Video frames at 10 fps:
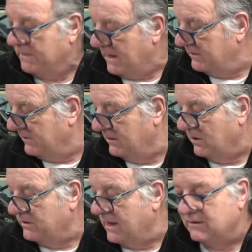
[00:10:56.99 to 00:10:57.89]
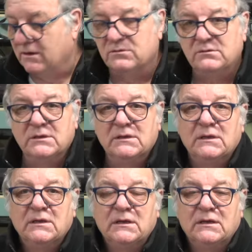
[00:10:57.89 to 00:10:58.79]
Anyway, on that note,
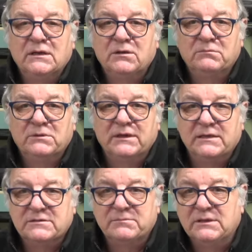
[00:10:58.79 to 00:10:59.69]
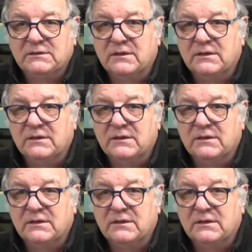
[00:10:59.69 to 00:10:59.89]
when I get something